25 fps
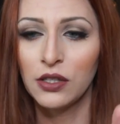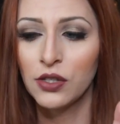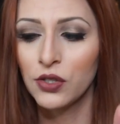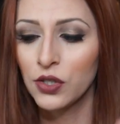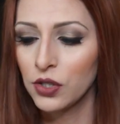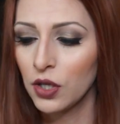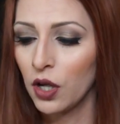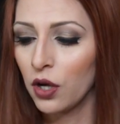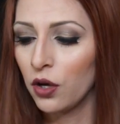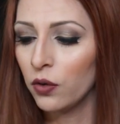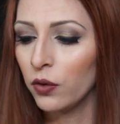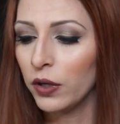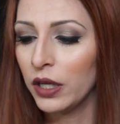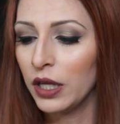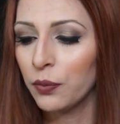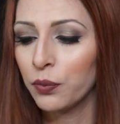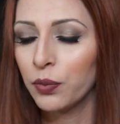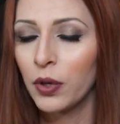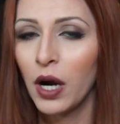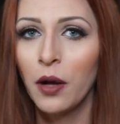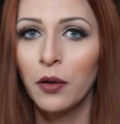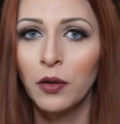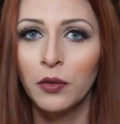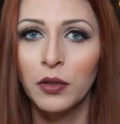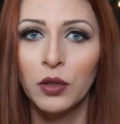So it
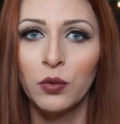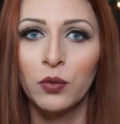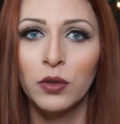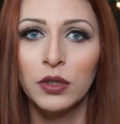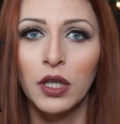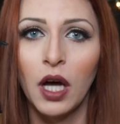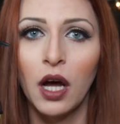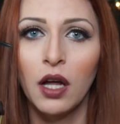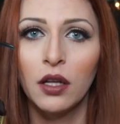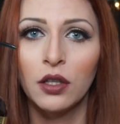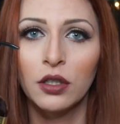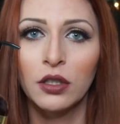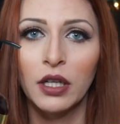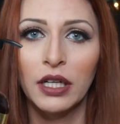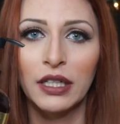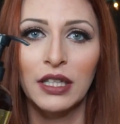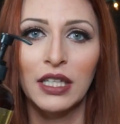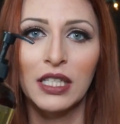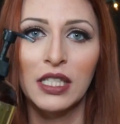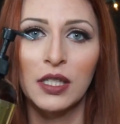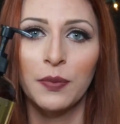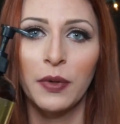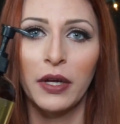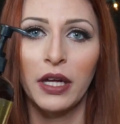probably will not look like this,